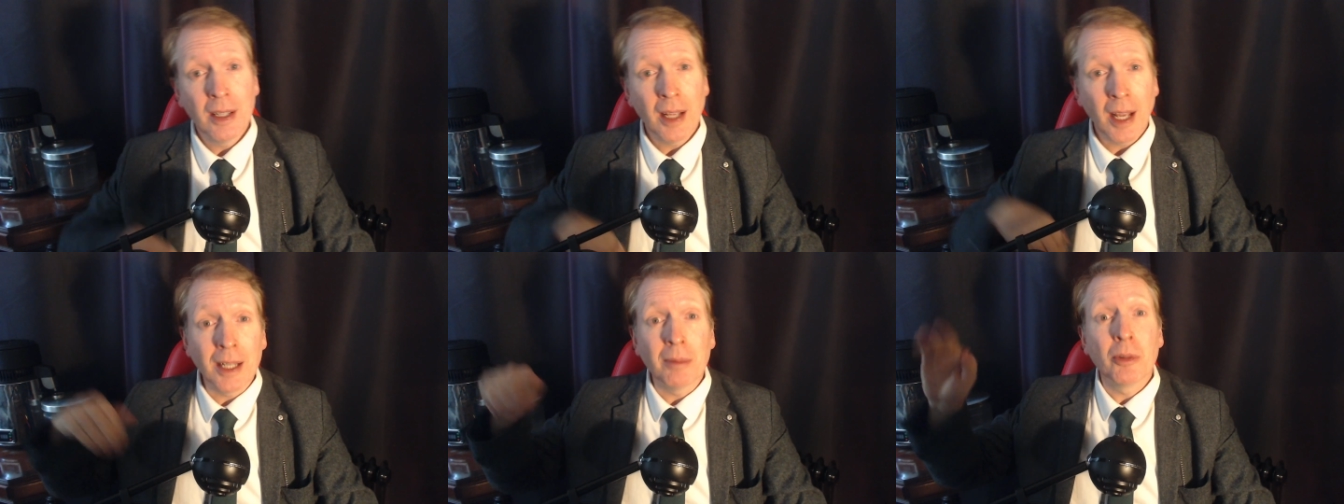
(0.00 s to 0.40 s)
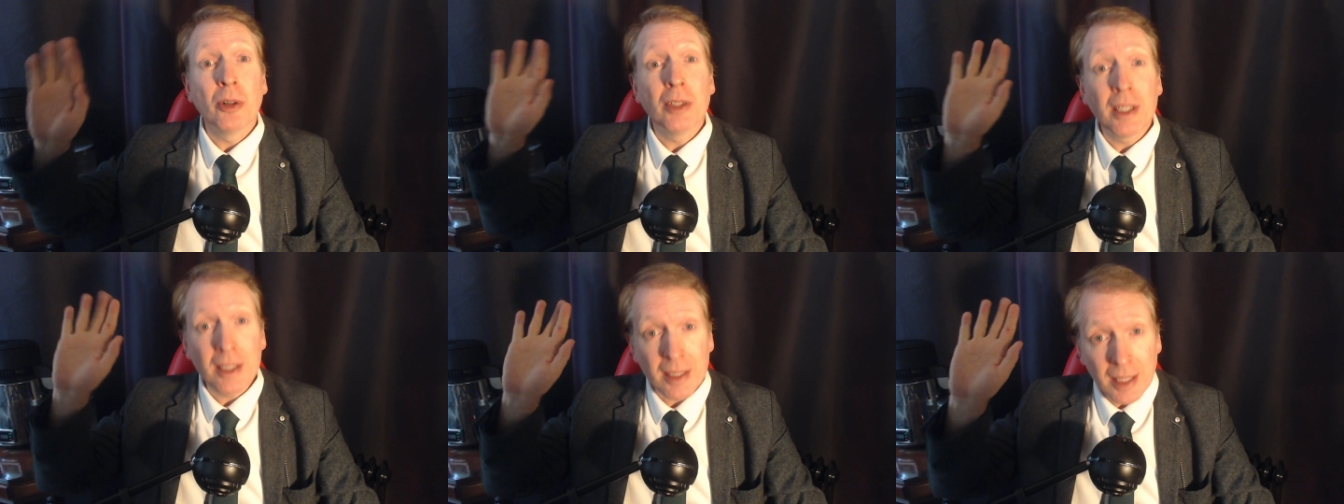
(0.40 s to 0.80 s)
and I'm
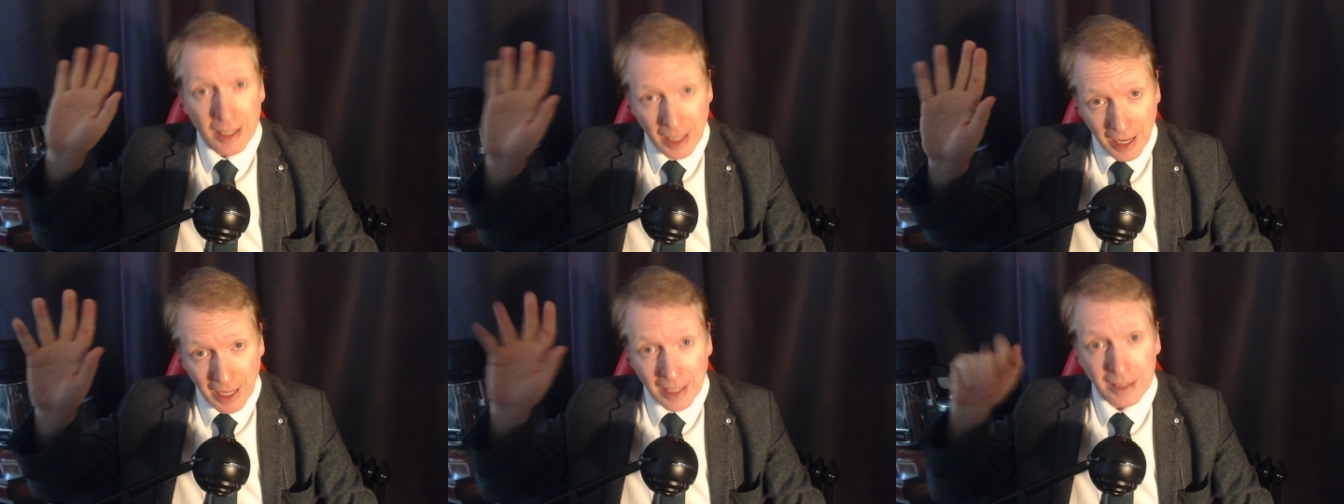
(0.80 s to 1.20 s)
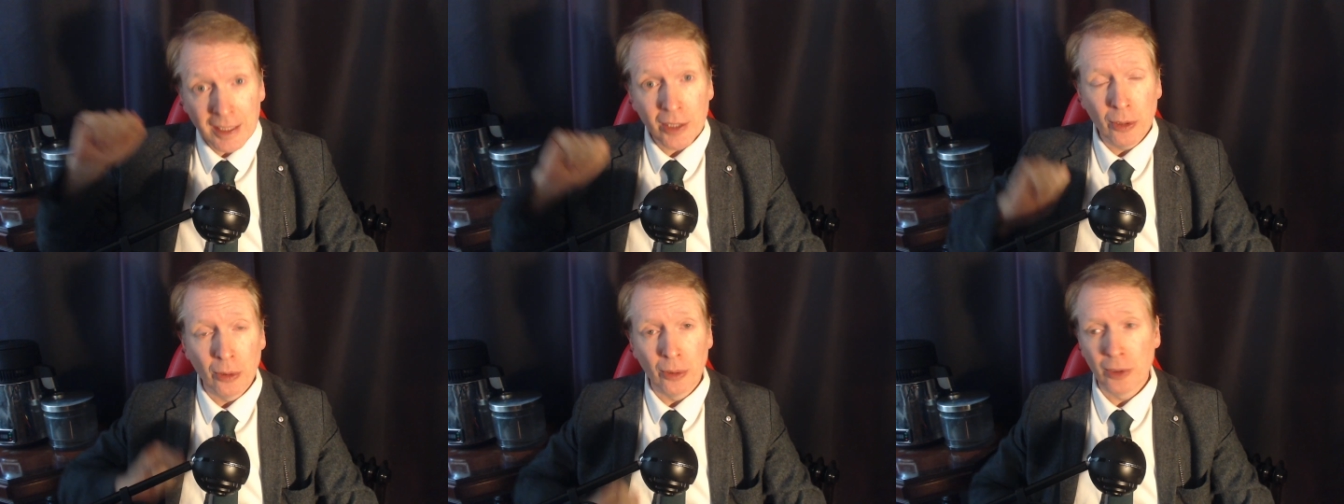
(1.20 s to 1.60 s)
going to say
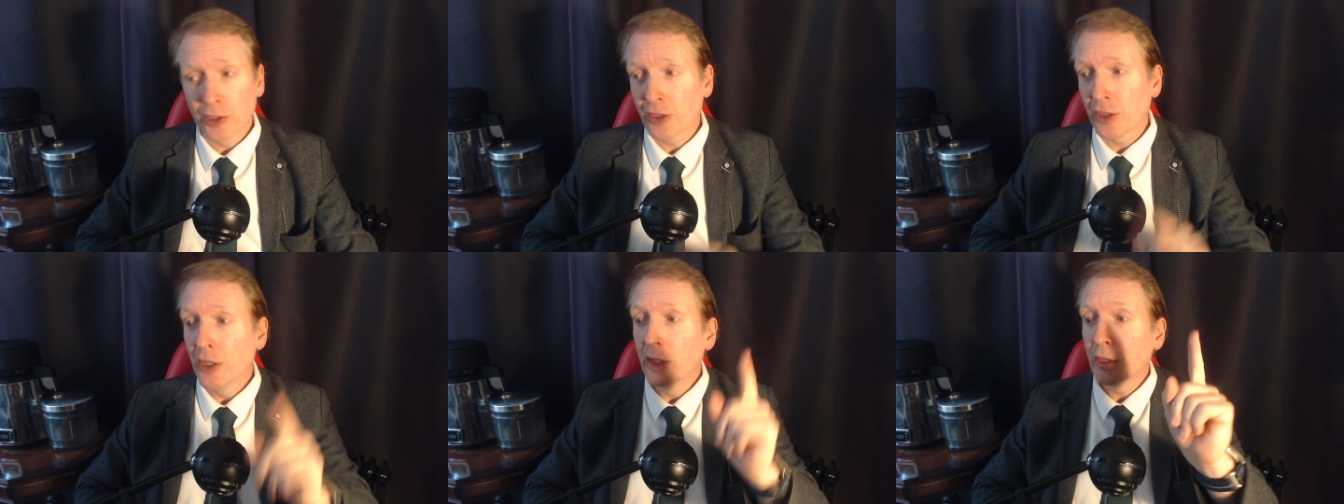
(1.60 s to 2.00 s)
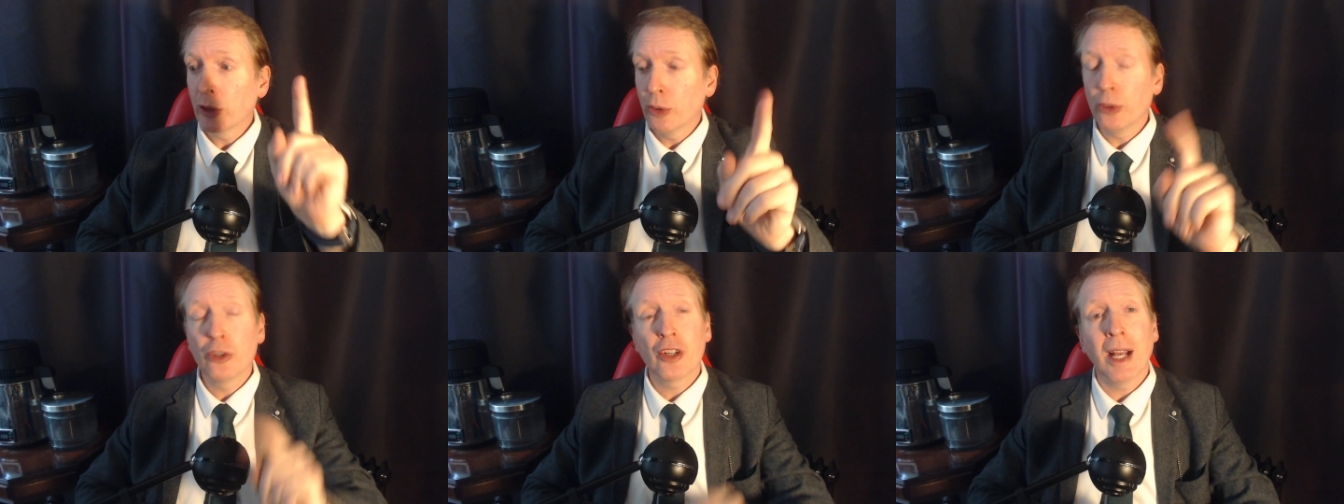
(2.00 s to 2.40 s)
adios
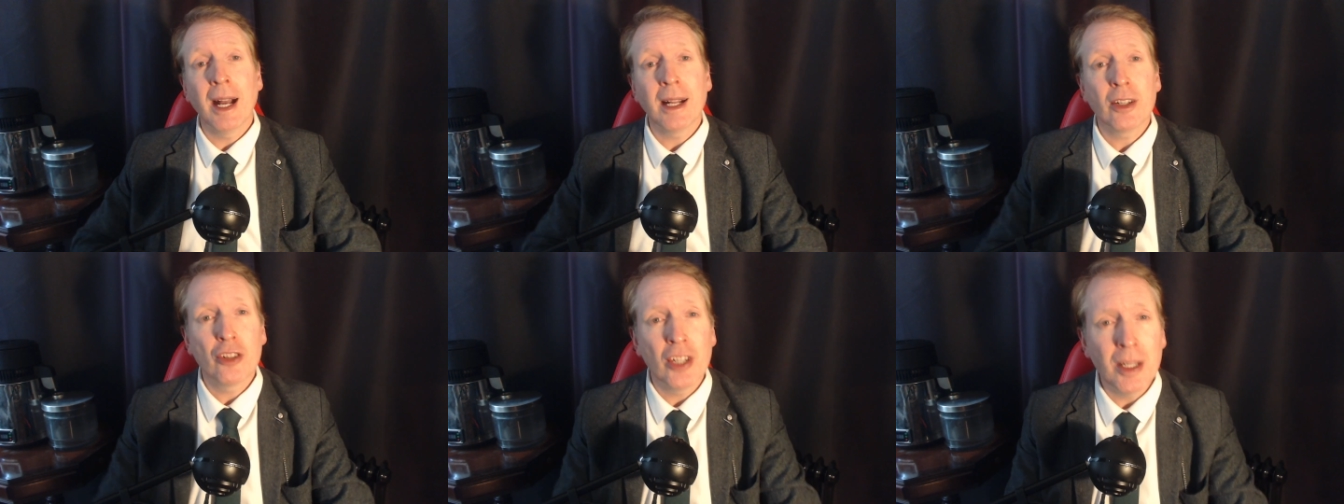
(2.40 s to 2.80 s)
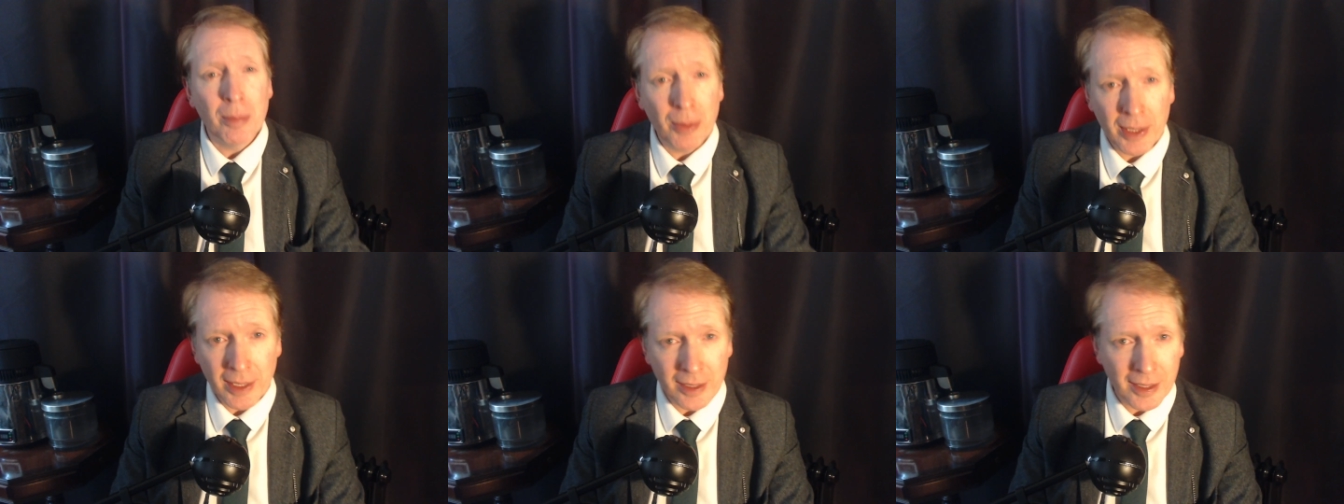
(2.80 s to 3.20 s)
to
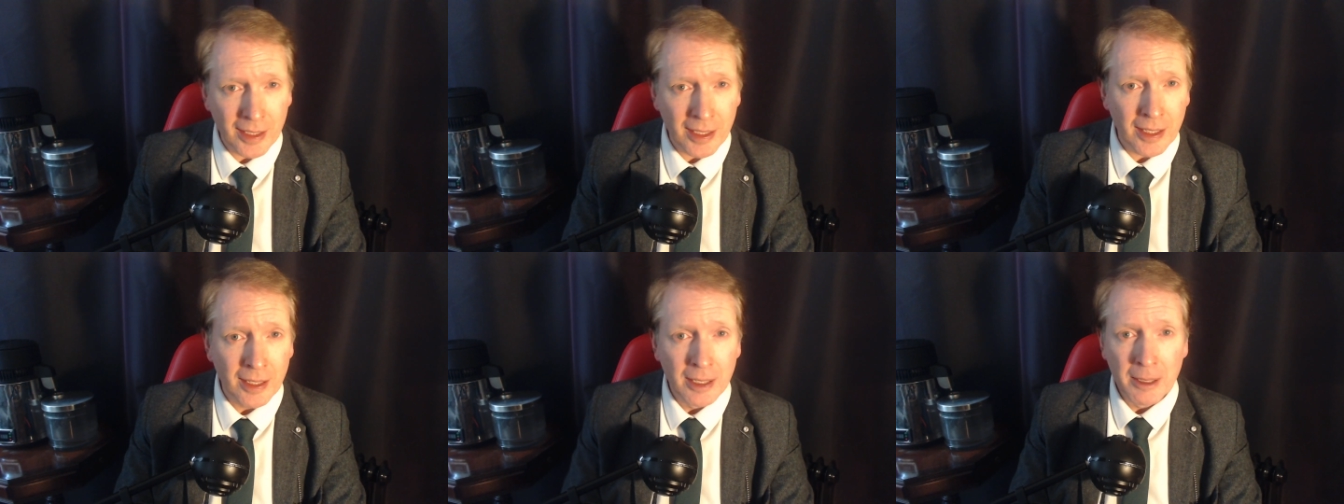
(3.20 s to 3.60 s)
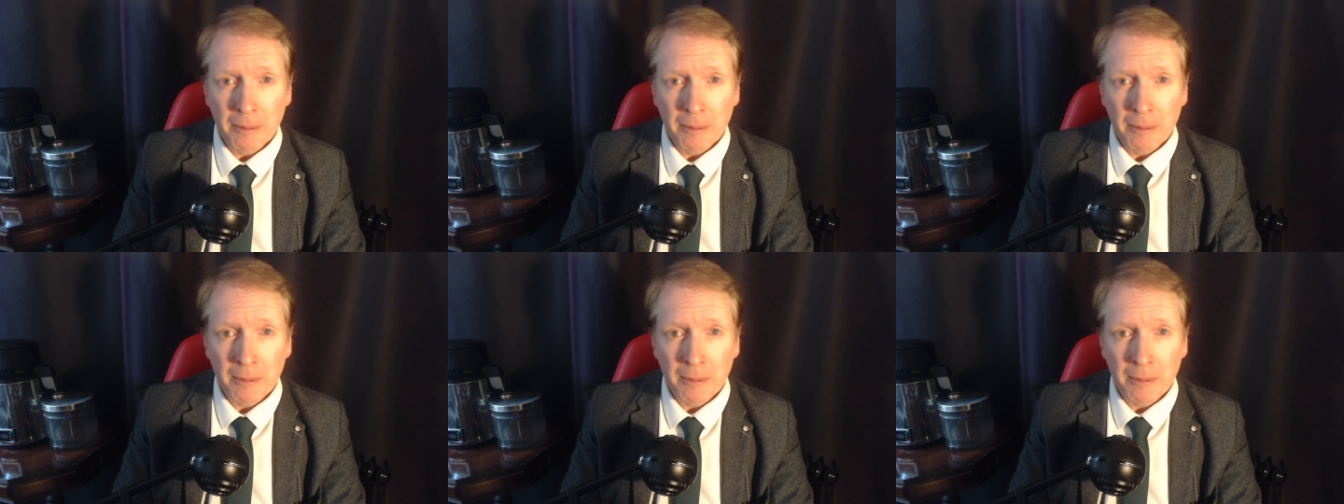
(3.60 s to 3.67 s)
ChatGPT,